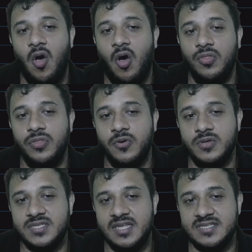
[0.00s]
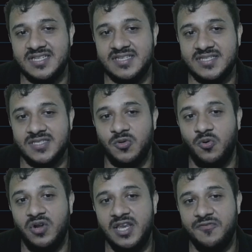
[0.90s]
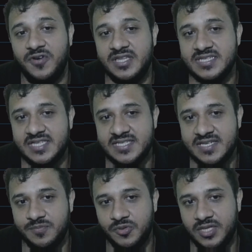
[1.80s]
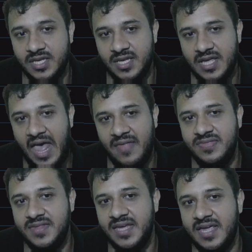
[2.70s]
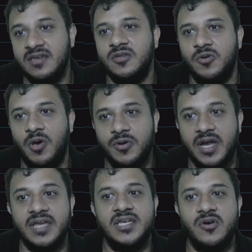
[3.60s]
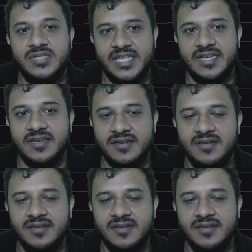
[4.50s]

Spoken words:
On those instances, only for this lesson, Pute, at the end you have to write down 10.